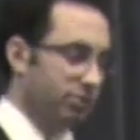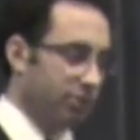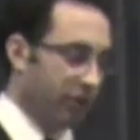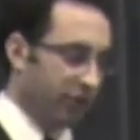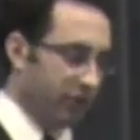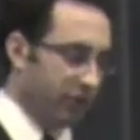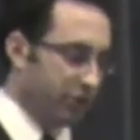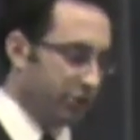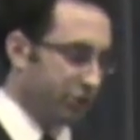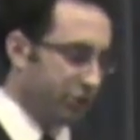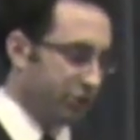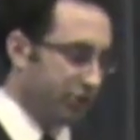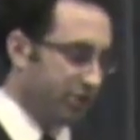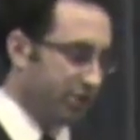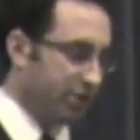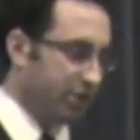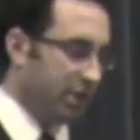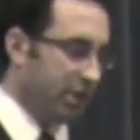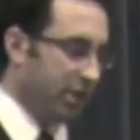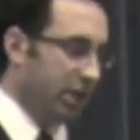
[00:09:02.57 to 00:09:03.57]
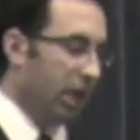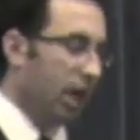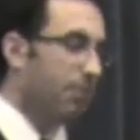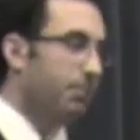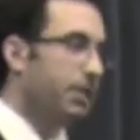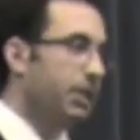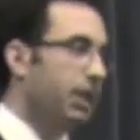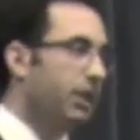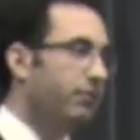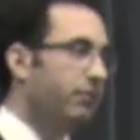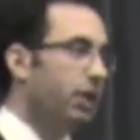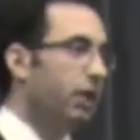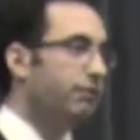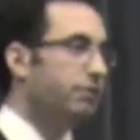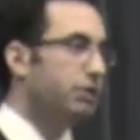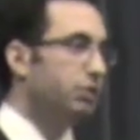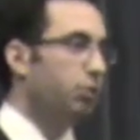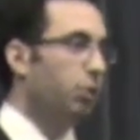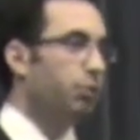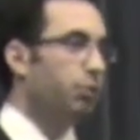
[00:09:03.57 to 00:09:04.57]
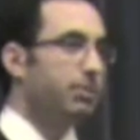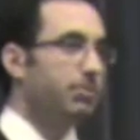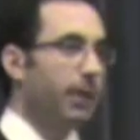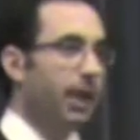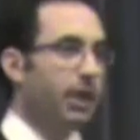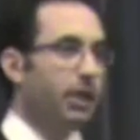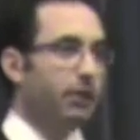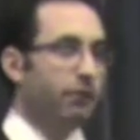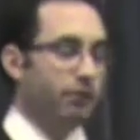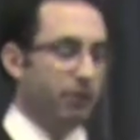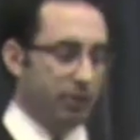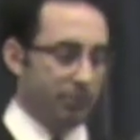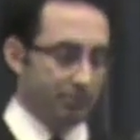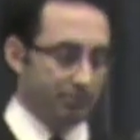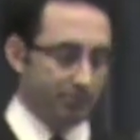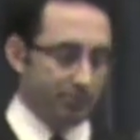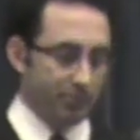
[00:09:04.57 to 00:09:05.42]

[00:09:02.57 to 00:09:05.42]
definitions. I believe life is make of it.